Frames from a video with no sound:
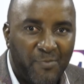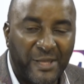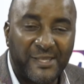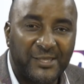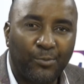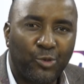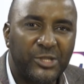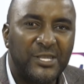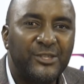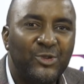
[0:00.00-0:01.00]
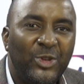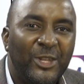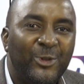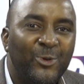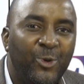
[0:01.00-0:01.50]
But it's a process you
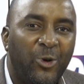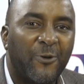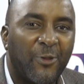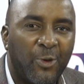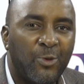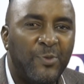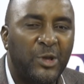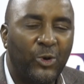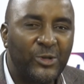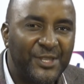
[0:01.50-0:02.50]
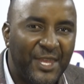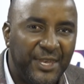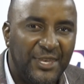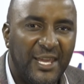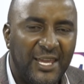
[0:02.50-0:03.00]
need to go through, because
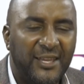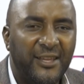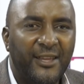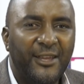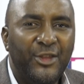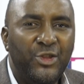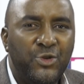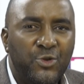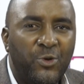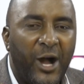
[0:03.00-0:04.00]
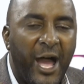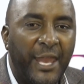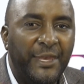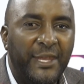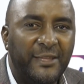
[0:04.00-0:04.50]
the day you
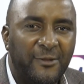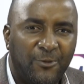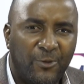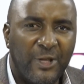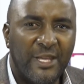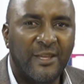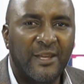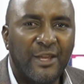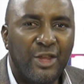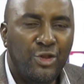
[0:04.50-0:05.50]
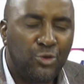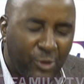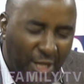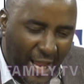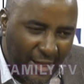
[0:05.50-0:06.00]
are debt free,
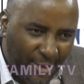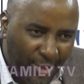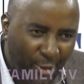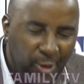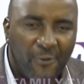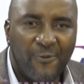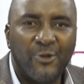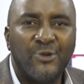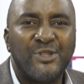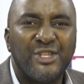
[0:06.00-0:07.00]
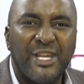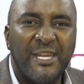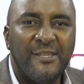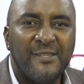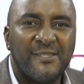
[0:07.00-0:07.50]
you can throw off those
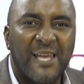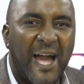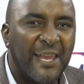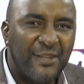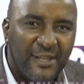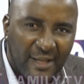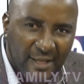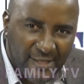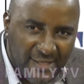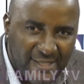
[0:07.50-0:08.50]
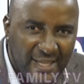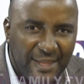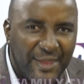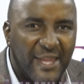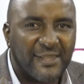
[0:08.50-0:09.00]
chains and
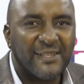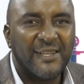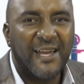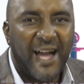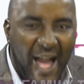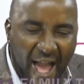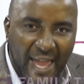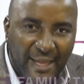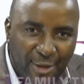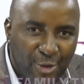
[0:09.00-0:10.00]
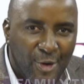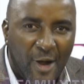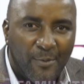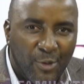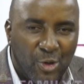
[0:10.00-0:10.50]
say that I
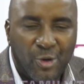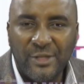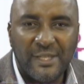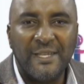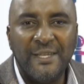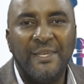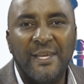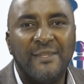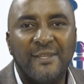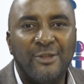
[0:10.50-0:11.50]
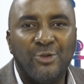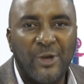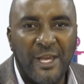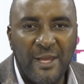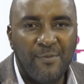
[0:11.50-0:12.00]
am not indebted
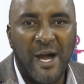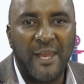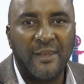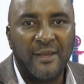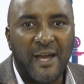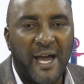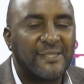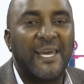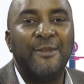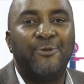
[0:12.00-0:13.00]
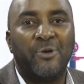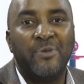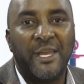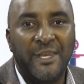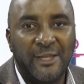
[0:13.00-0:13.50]
to any man aside
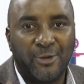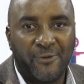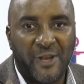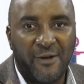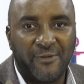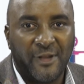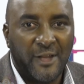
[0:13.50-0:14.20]
from the debt of love.